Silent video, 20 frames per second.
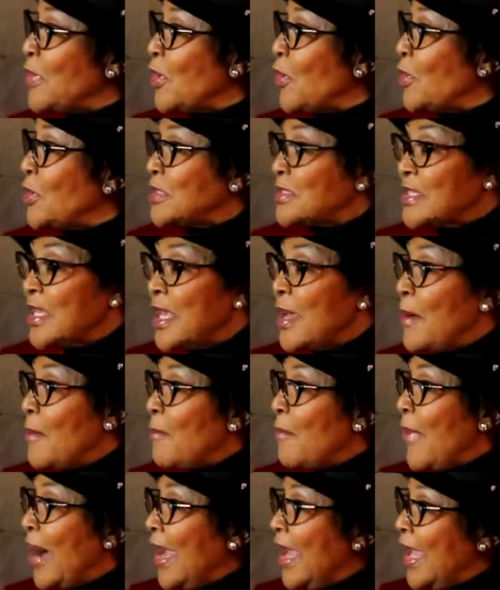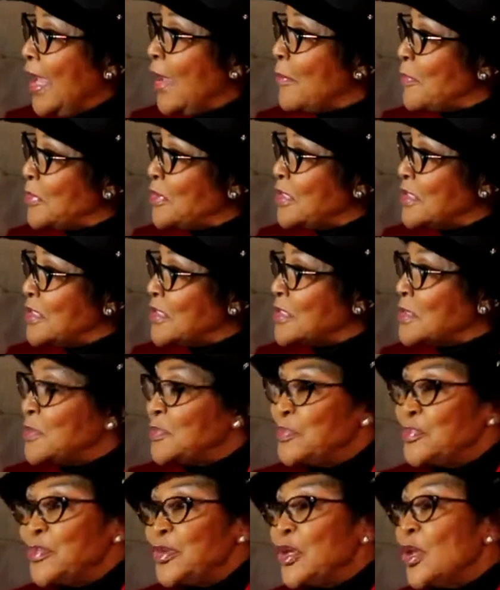because my happiness
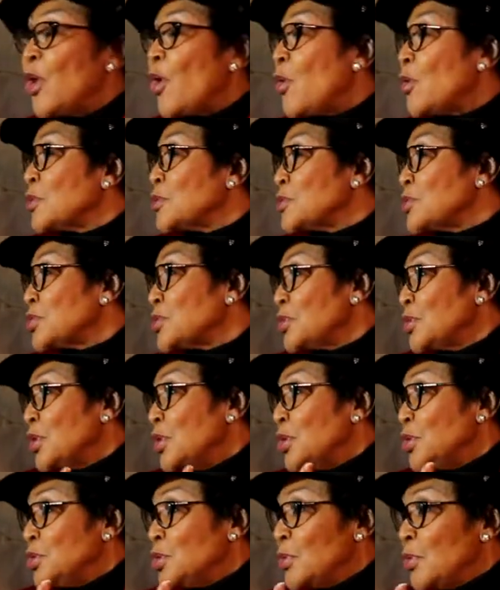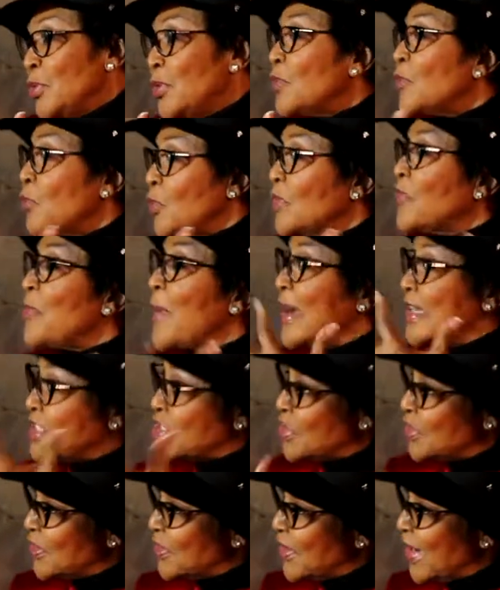belongs. If my
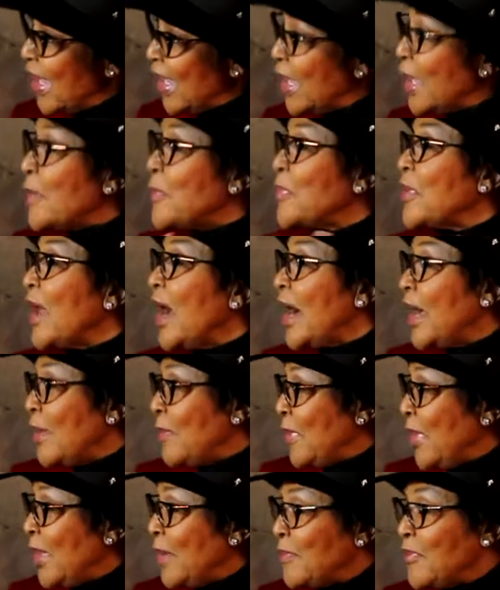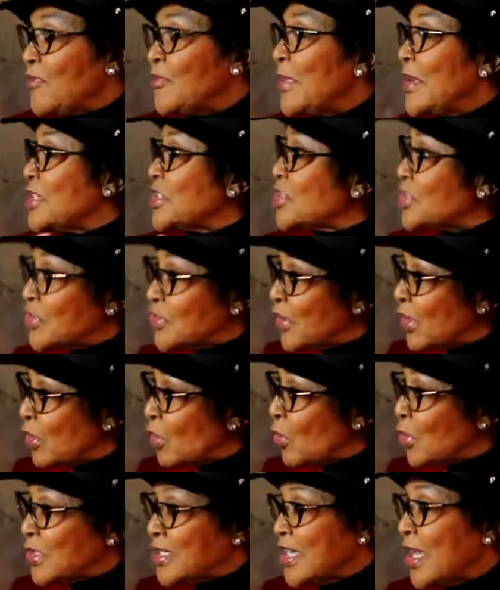children are happy, I am happy. If my children
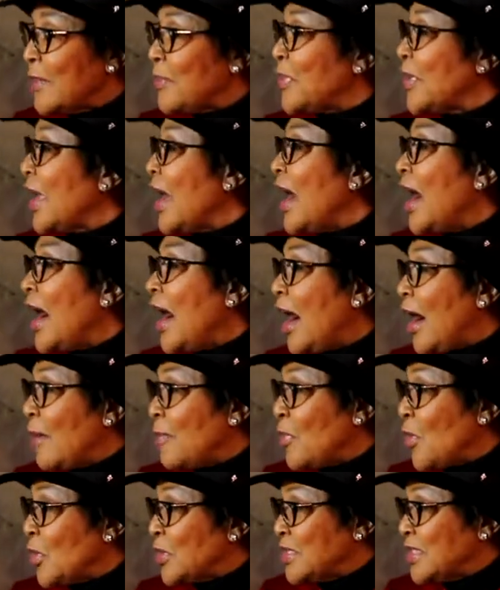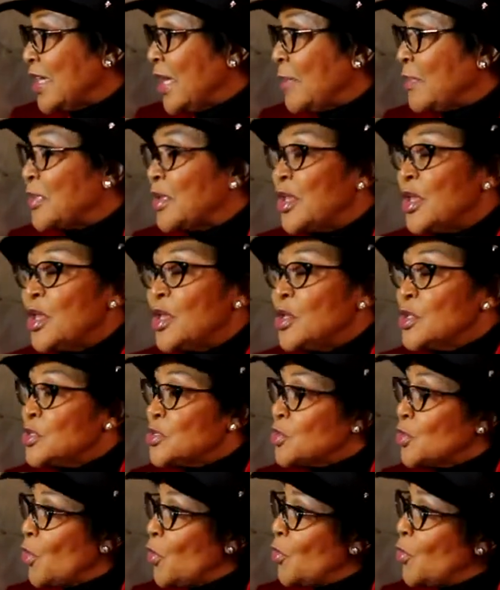are not happy, I'm not happy.
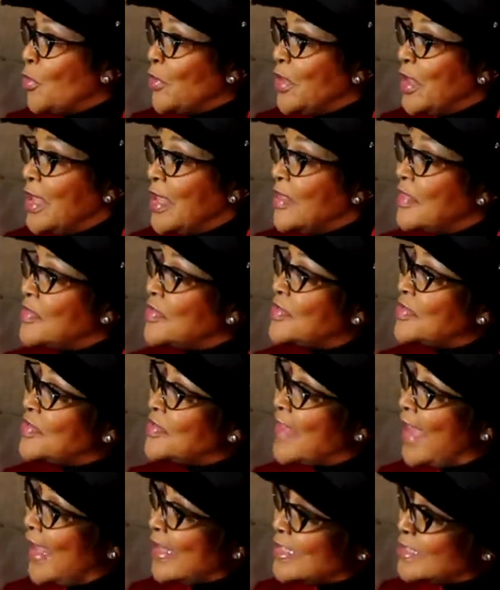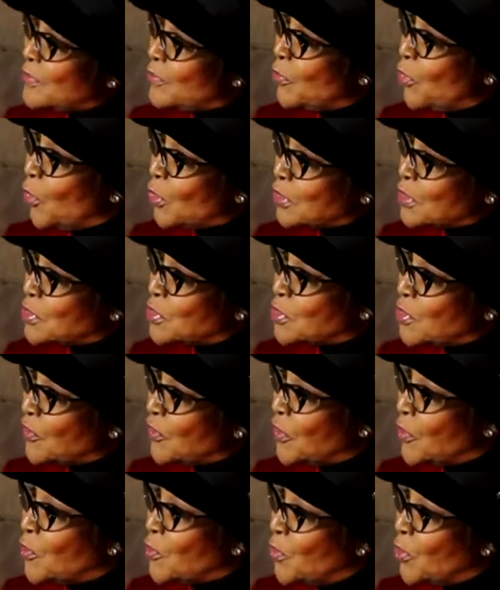So that importance
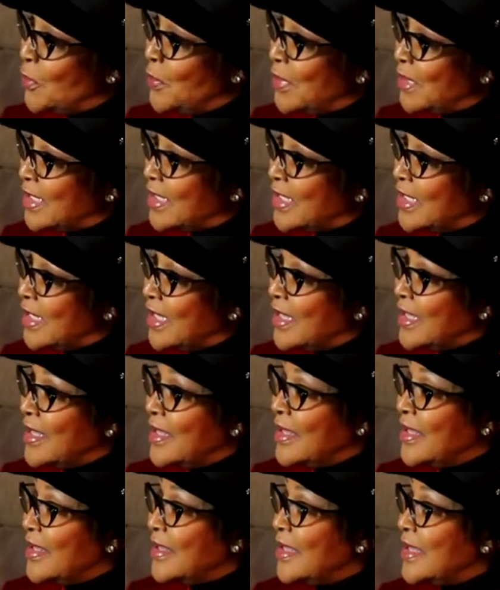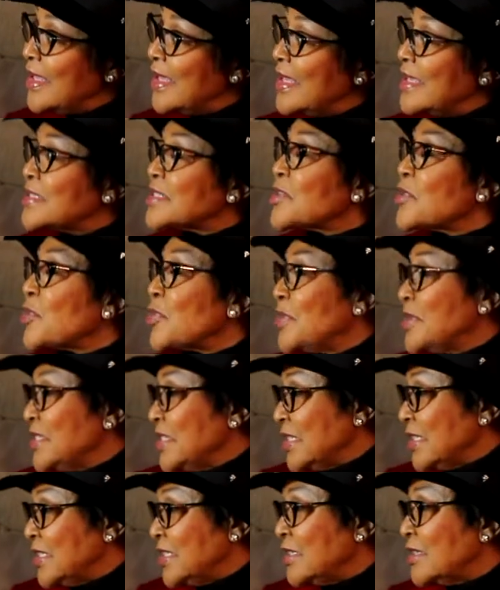of a woman is
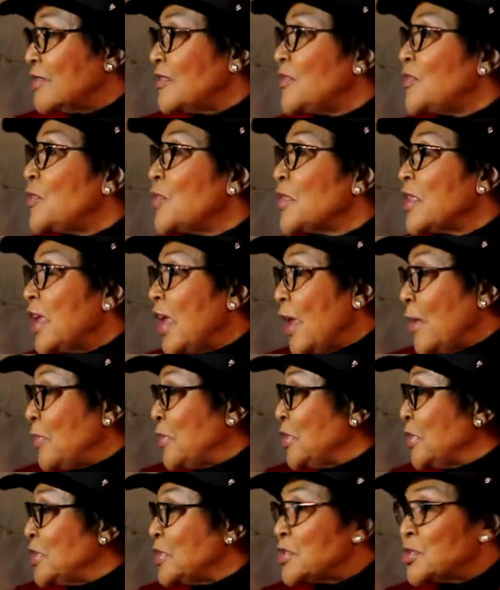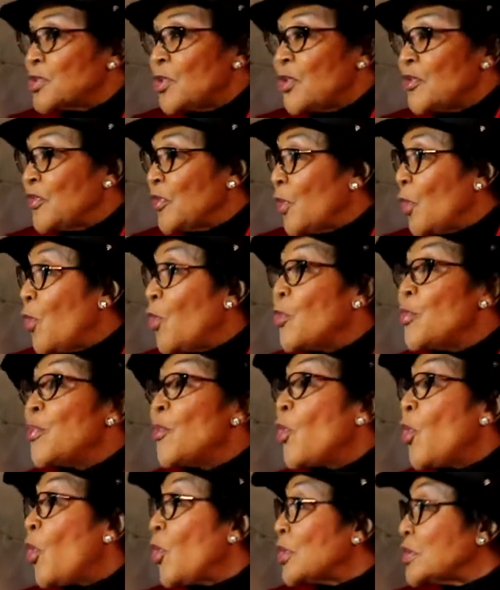critical for the happiness of a
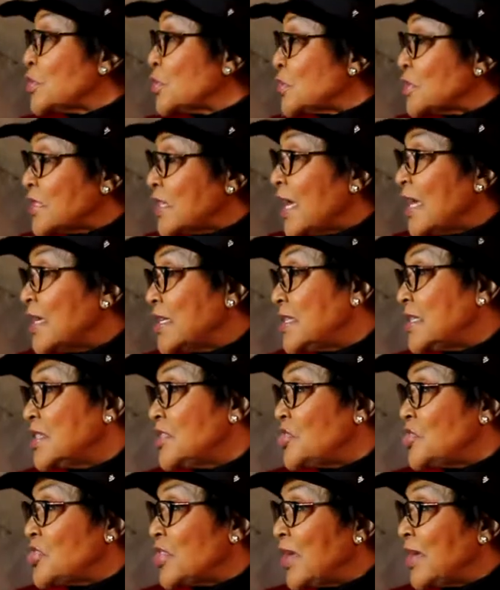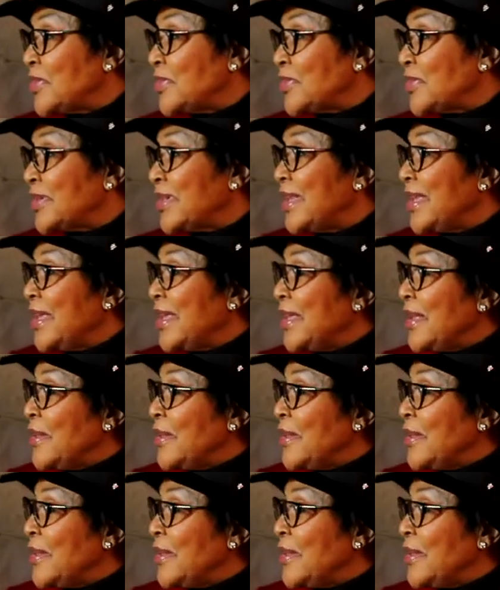home or a society in general.